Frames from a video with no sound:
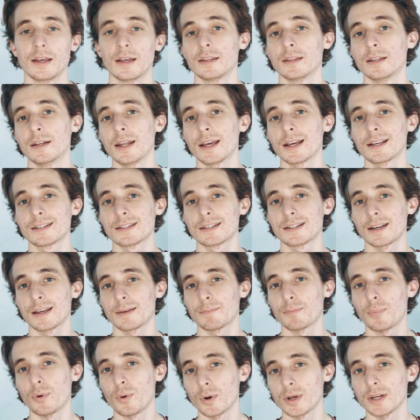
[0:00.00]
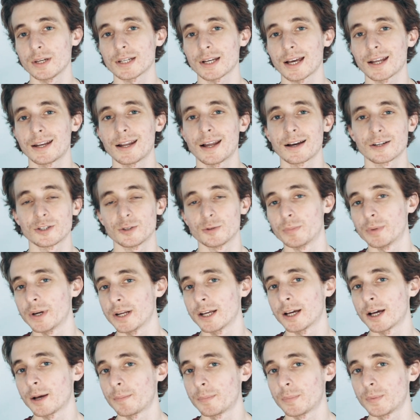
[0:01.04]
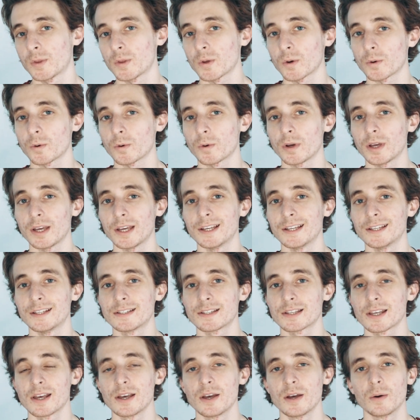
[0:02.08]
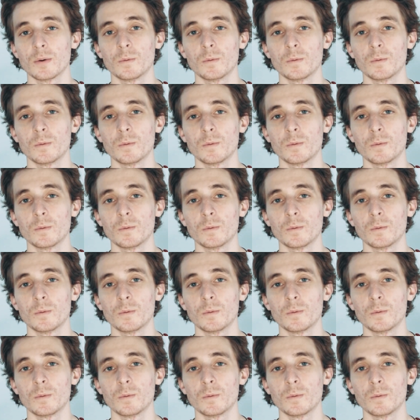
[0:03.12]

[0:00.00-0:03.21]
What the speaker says: The next point I'd like to bring up though is